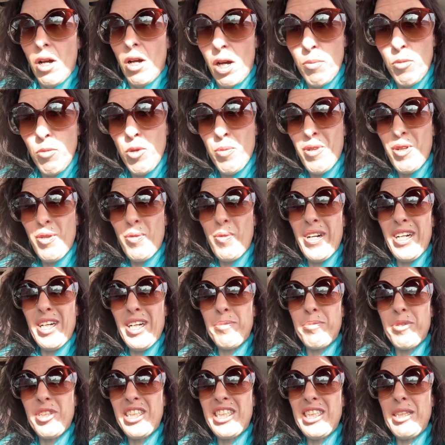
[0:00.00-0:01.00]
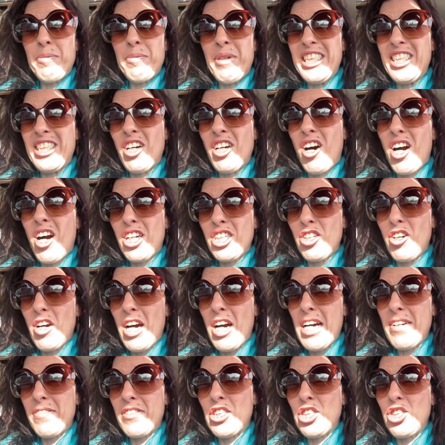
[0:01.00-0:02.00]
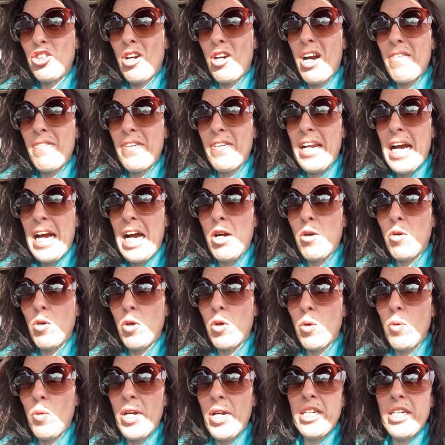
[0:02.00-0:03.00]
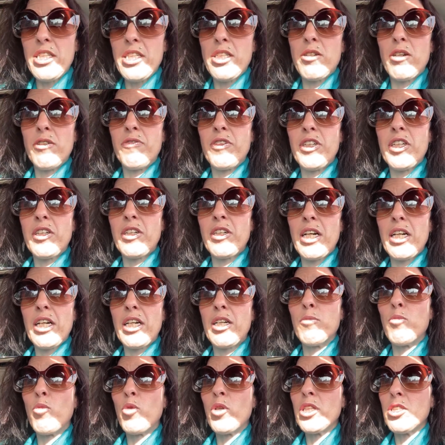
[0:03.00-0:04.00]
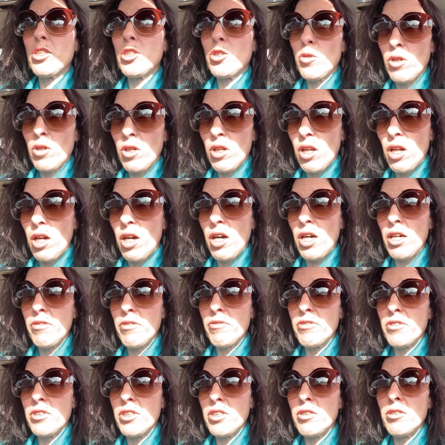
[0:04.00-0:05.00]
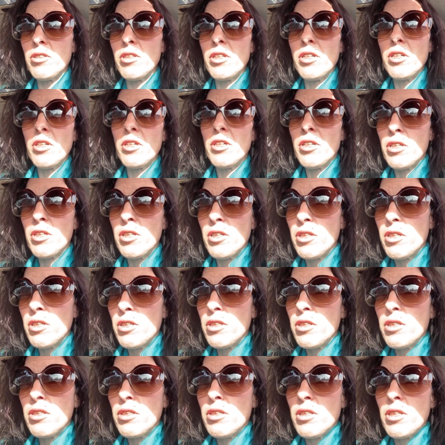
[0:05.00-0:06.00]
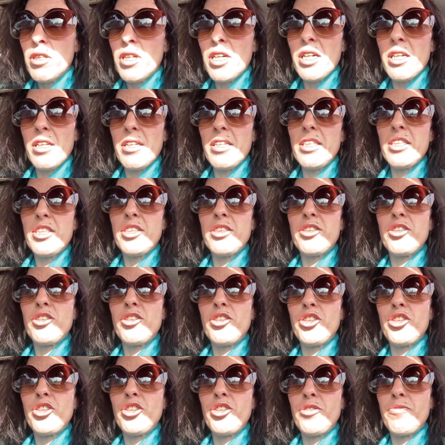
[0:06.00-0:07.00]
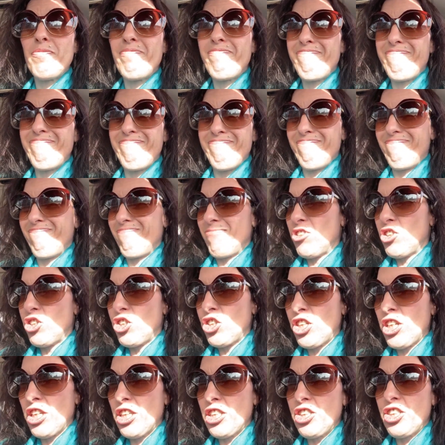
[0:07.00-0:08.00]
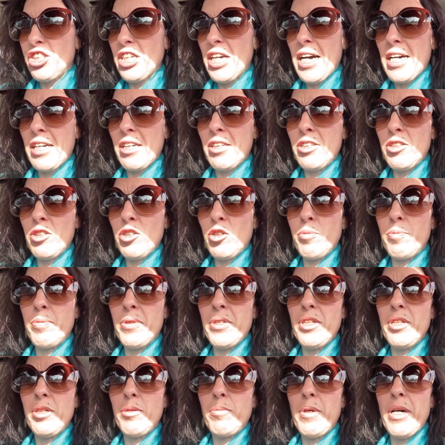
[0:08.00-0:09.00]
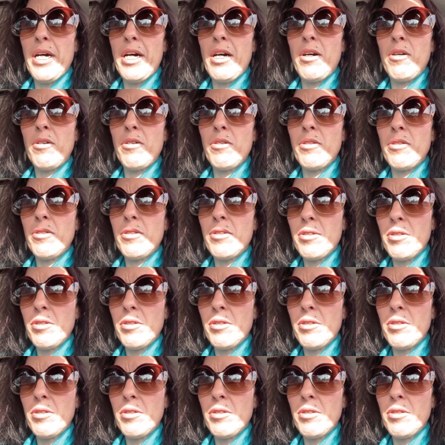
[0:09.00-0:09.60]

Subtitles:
I'm on my way up to see my doctor. I have to drive an hour away, so I figured I'd come on and do a live and at least chit-chat a little bit about